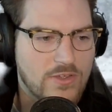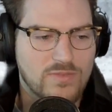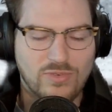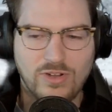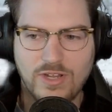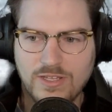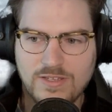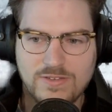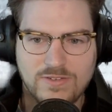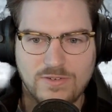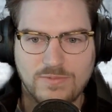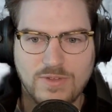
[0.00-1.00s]
U-Break,
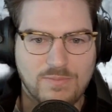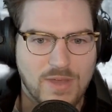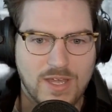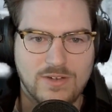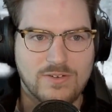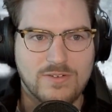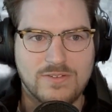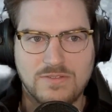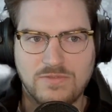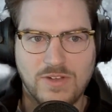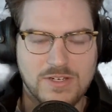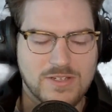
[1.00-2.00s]
these are competitors
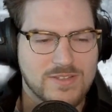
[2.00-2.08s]
and friends.